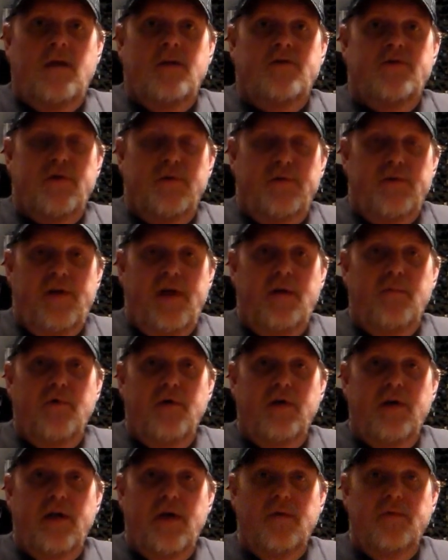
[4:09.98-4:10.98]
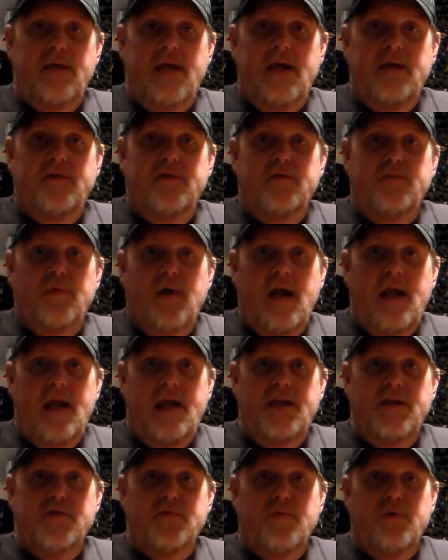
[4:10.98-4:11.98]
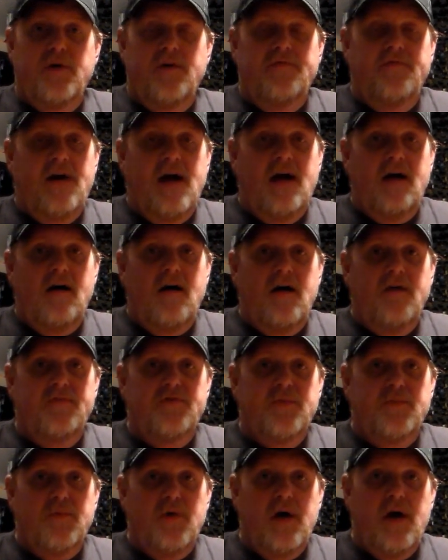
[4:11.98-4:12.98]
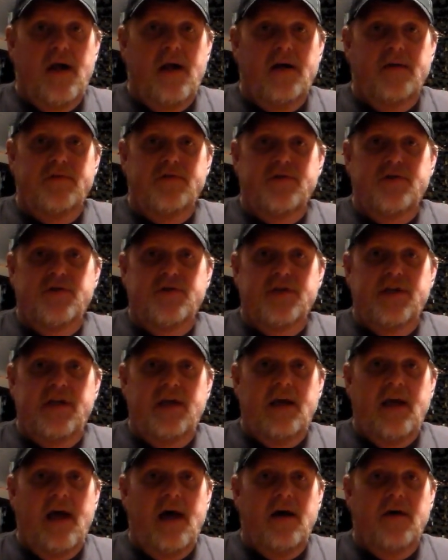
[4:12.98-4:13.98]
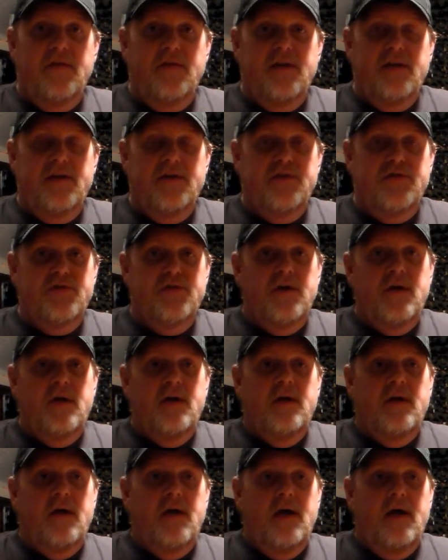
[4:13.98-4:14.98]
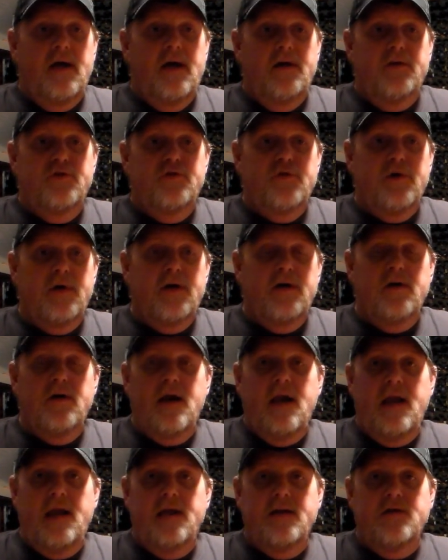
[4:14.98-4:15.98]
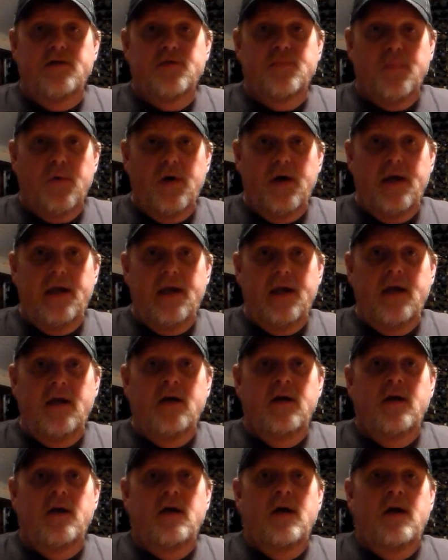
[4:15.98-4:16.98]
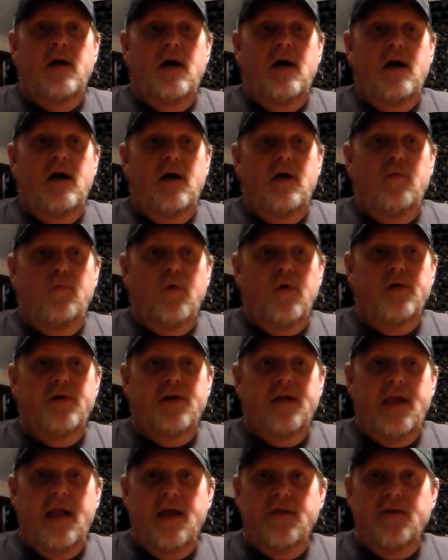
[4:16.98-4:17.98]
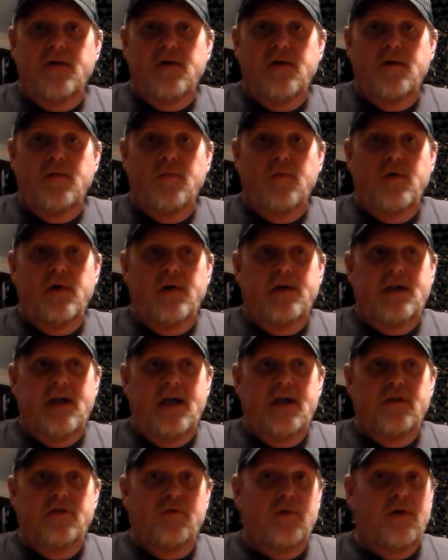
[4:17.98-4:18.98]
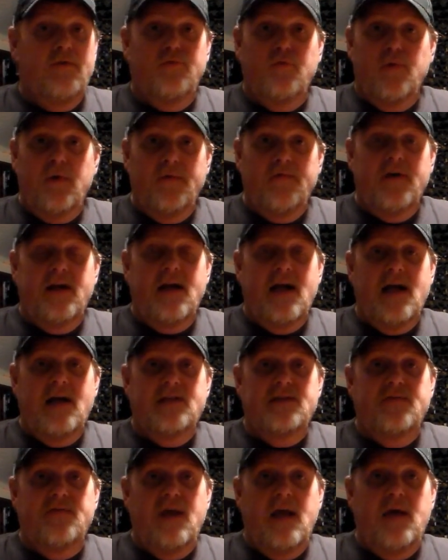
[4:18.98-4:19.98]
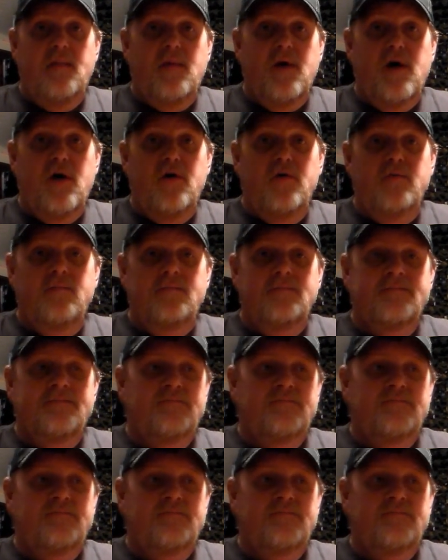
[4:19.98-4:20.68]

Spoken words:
So today we're going to go down to the range. We're going to fire off some rounds and see how this trigger and spring work together. We're going to take 3 or 4 different kinds of ammo.